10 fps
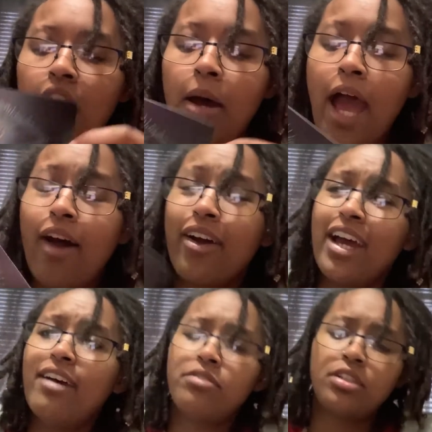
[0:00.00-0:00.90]

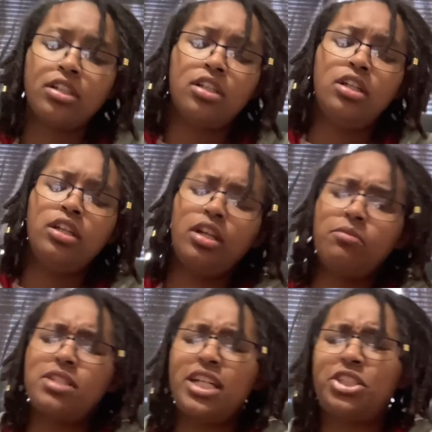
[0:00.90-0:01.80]
However, it
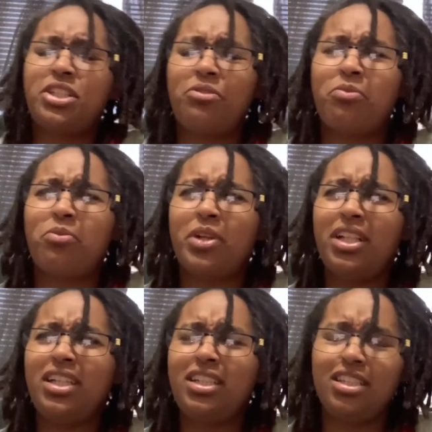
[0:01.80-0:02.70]
was actually
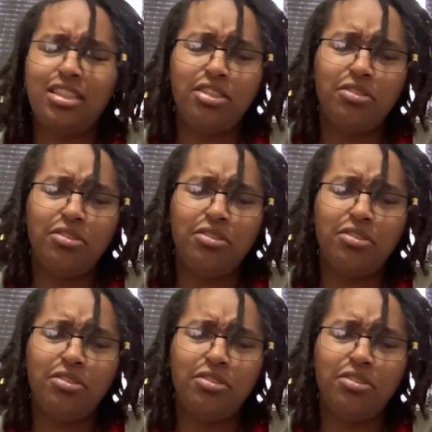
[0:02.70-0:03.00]
really good to do